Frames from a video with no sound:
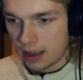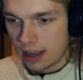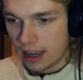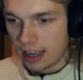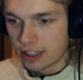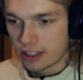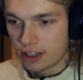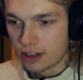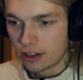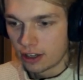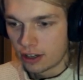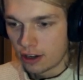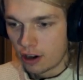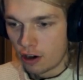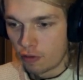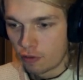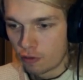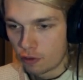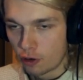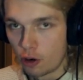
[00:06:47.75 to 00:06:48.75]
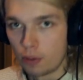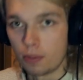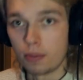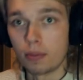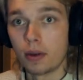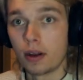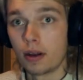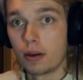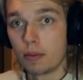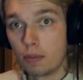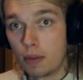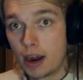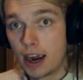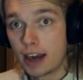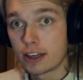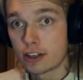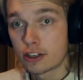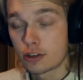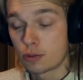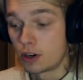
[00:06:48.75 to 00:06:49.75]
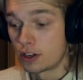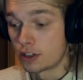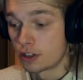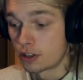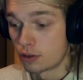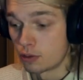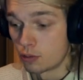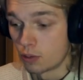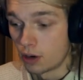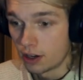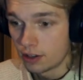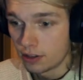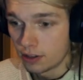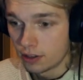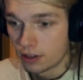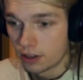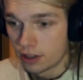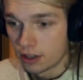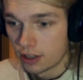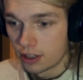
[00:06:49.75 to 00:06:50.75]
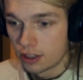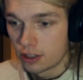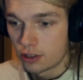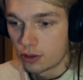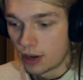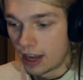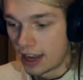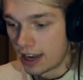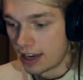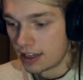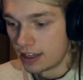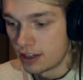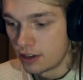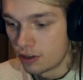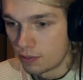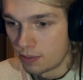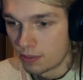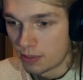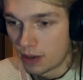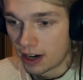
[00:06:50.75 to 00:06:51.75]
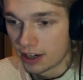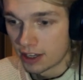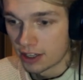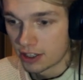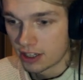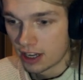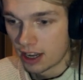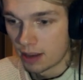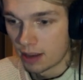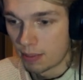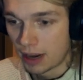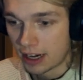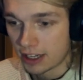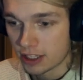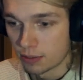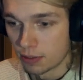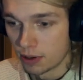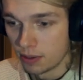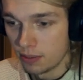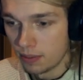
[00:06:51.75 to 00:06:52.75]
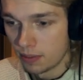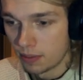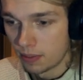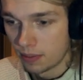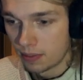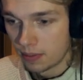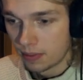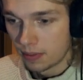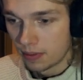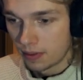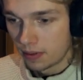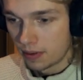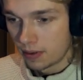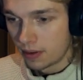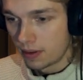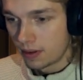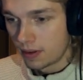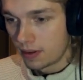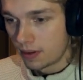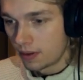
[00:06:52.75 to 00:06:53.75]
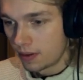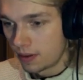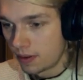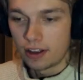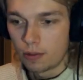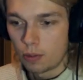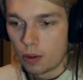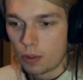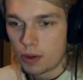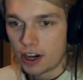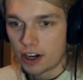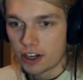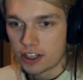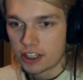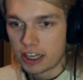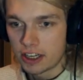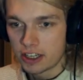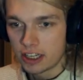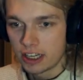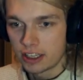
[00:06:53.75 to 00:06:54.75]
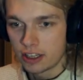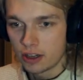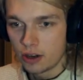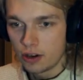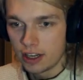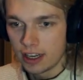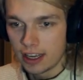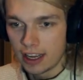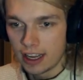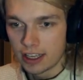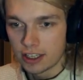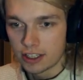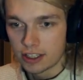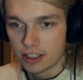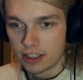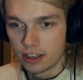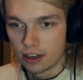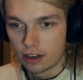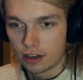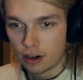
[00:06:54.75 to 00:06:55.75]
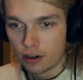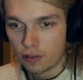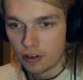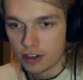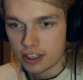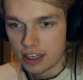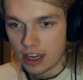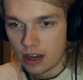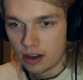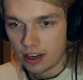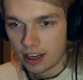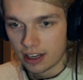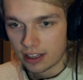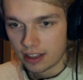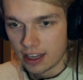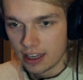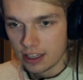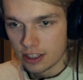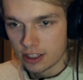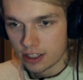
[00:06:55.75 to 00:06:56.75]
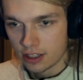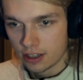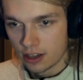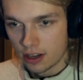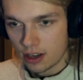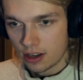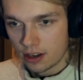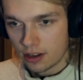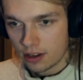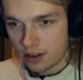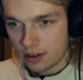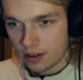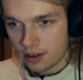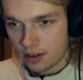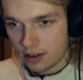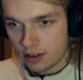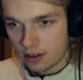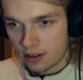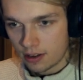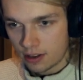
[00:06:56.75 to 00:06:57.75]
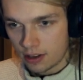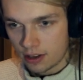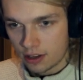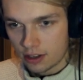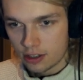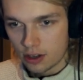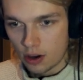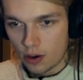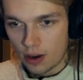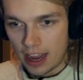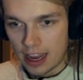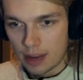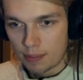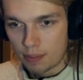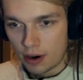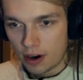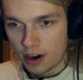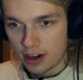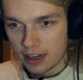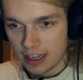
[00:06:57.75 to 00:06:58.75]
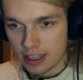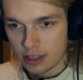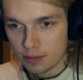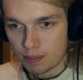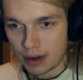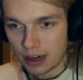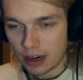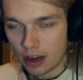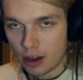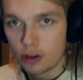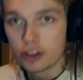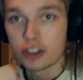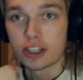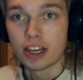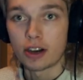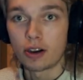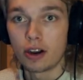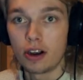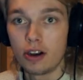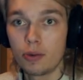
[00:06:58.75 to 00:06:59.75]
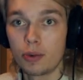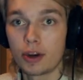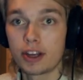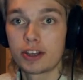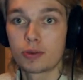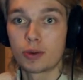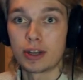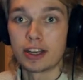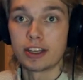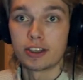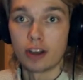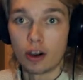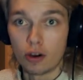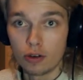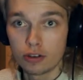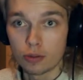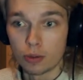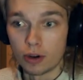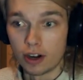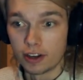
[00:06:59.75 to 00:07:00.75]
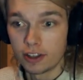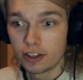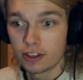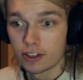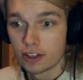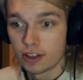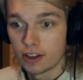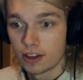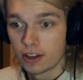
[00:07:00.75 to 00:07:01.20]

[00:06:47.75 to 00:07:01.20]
And it's going to go from -1 to 1 to a new minus a maximum. What we are essentially doing is the curve is now like this. So a part is below 0, which we don't want.